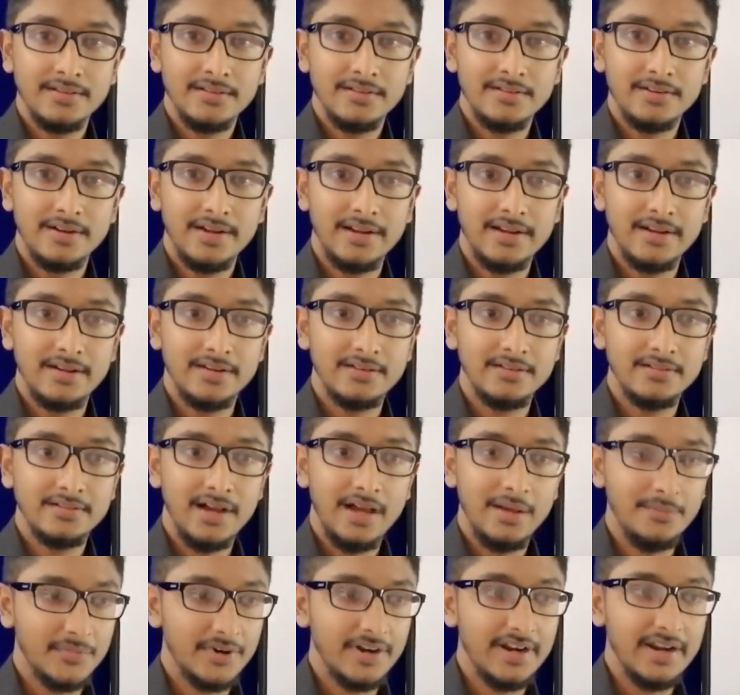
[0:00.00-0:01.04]
Right?
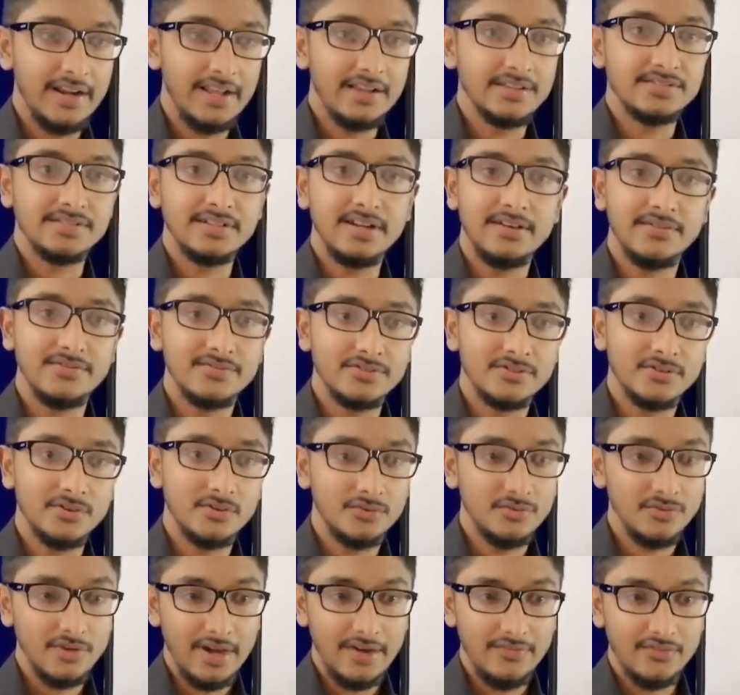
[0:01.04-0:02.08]
I'm reading stuff, so
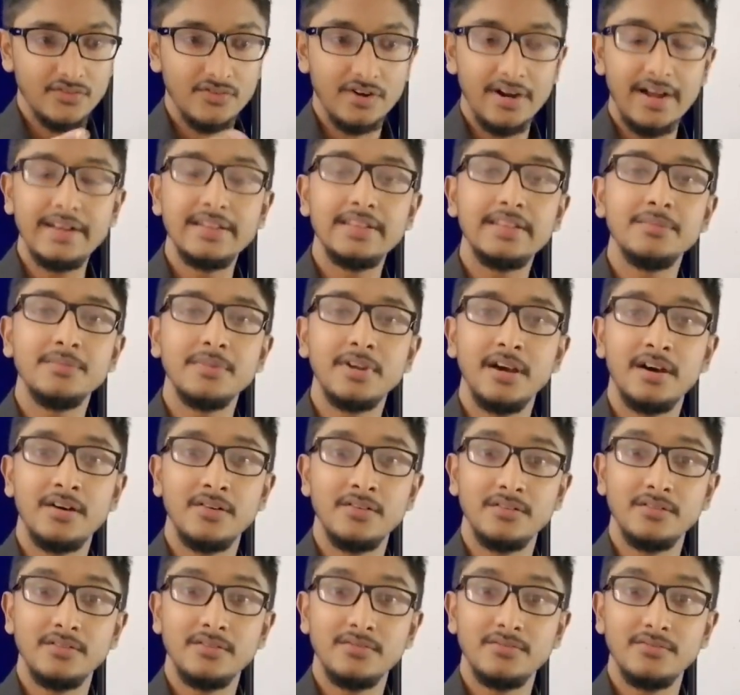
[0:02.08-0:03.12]
you have to write them
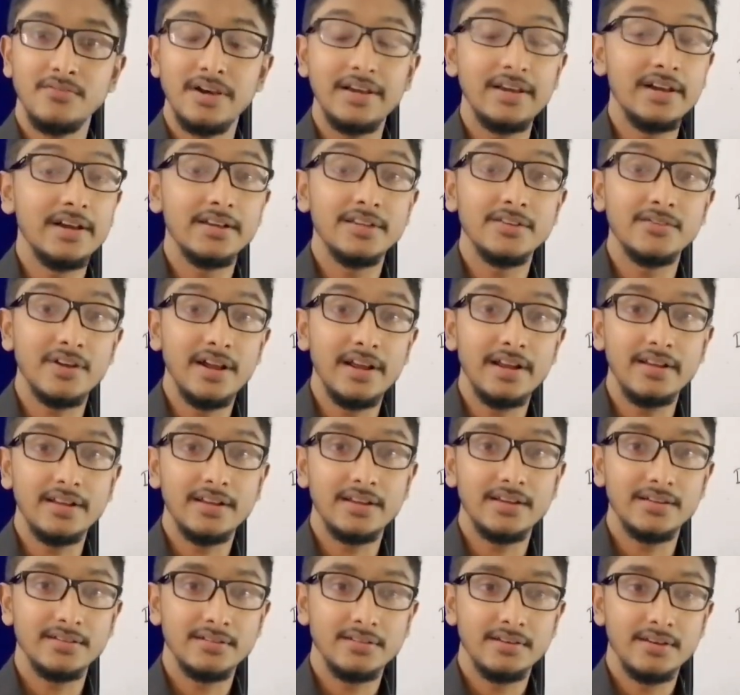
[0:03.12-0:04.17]
down. Why aren't you
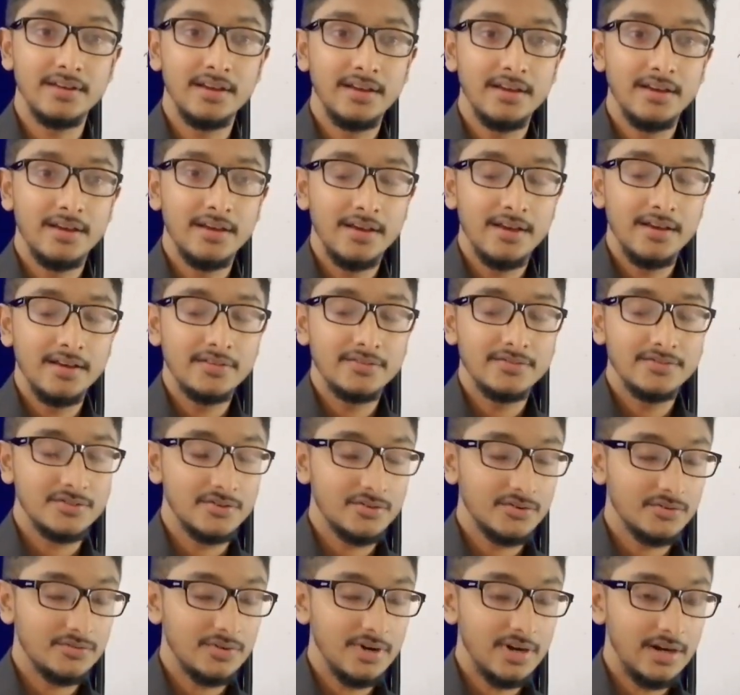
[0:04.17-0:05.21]
writing?
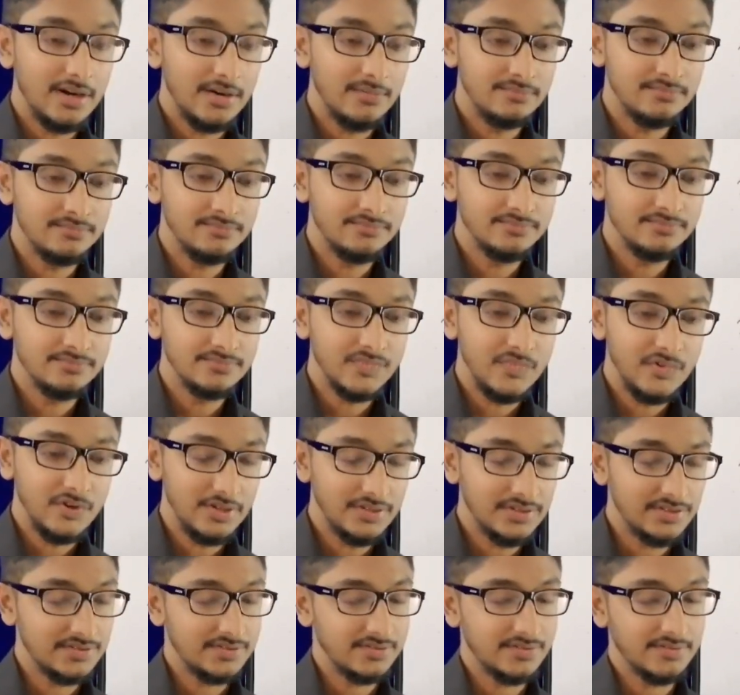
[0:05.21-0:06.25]
So you're
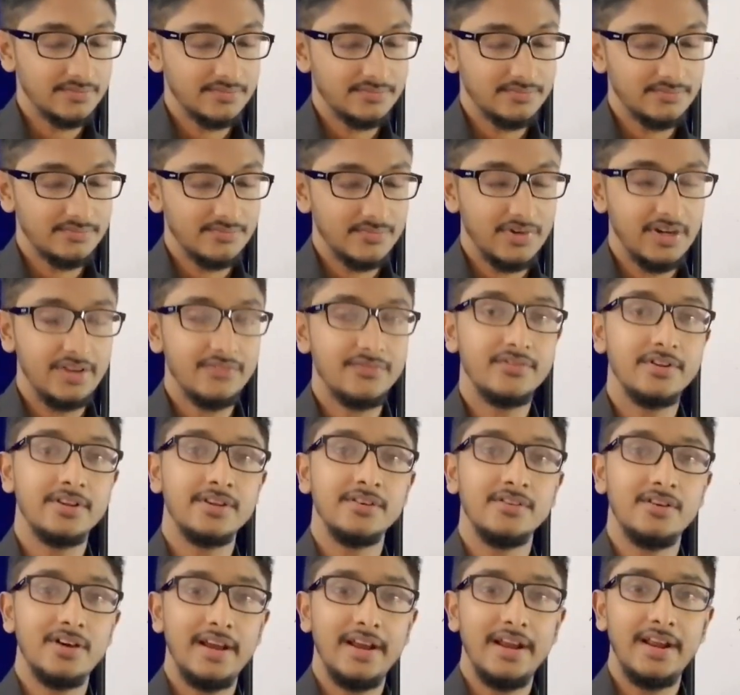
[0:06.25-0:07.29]
just lifting
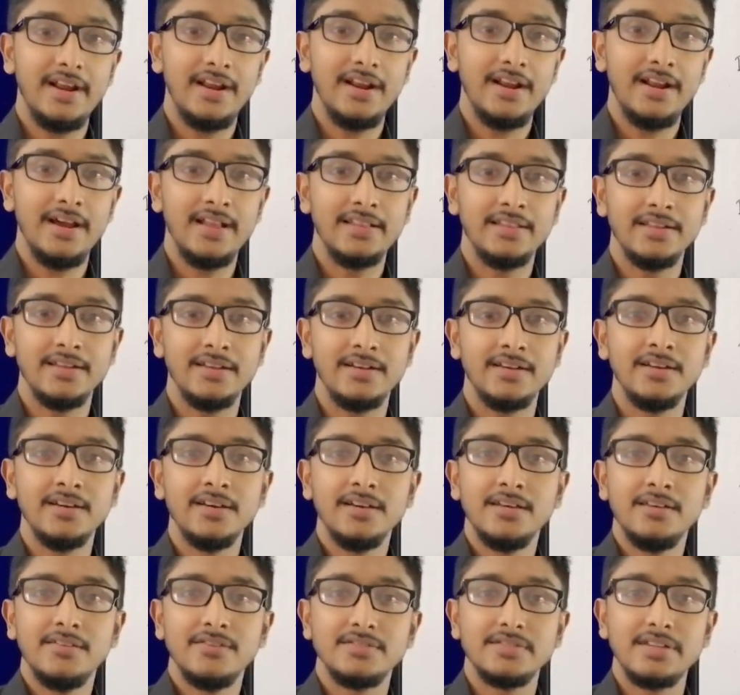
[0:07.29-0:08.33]
your head and then
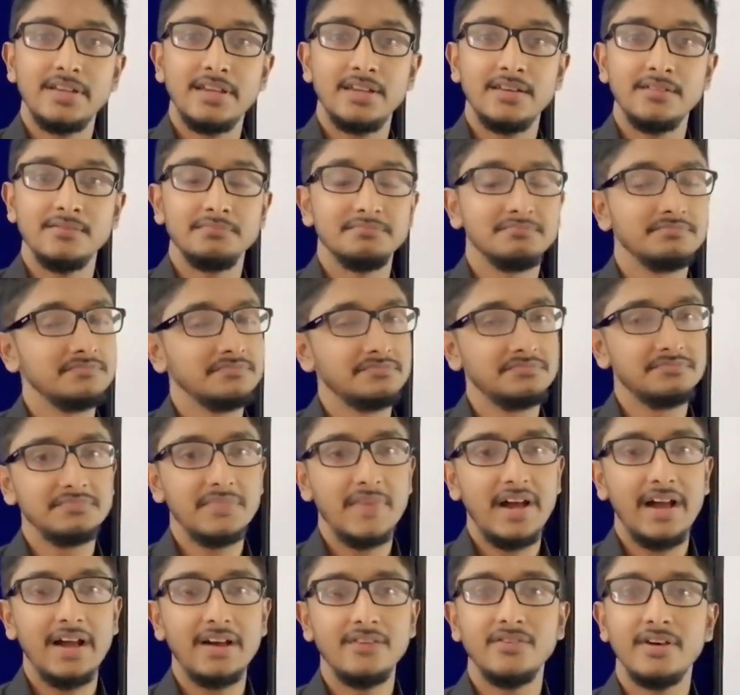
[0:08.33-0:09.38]
saying,
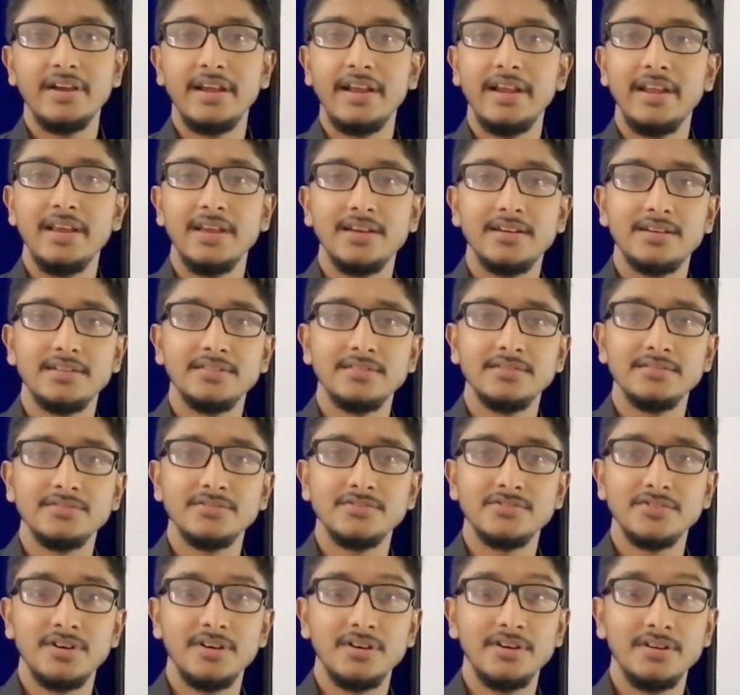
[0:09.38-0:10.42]
I have a headache,
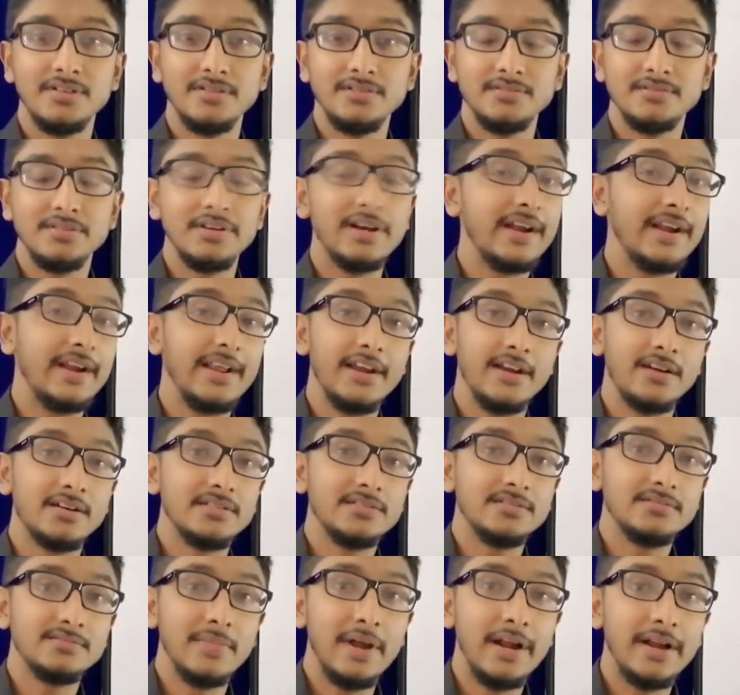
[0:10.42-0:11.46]
sir, a headache,
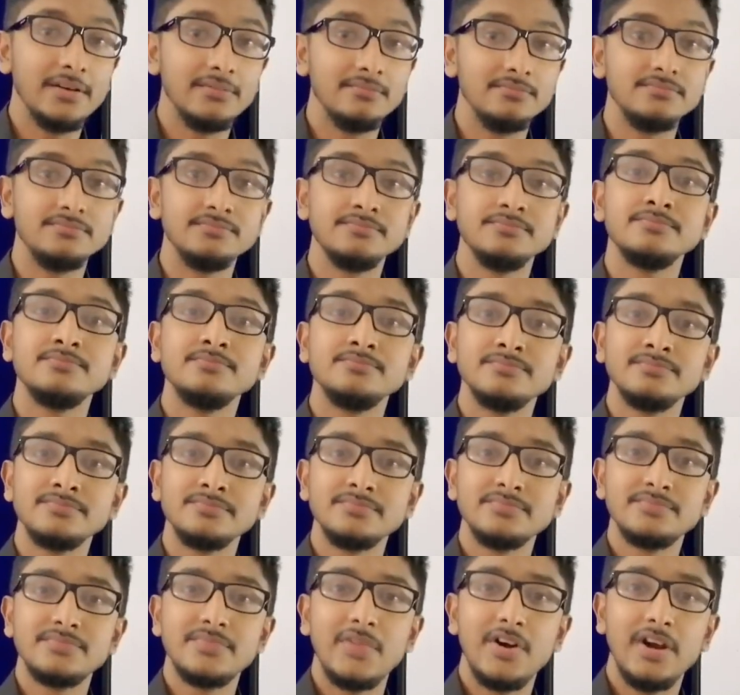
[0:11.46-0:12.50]
madam,
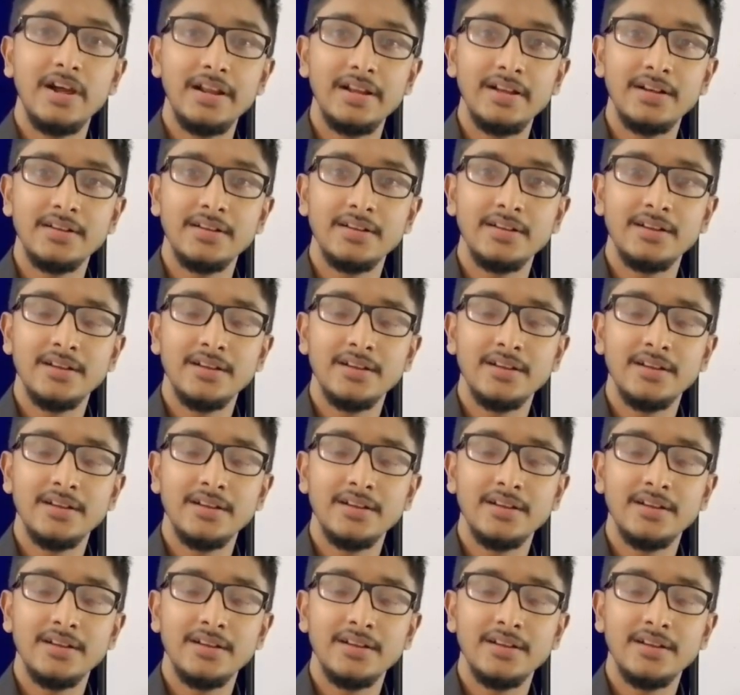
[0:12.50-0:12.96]
right?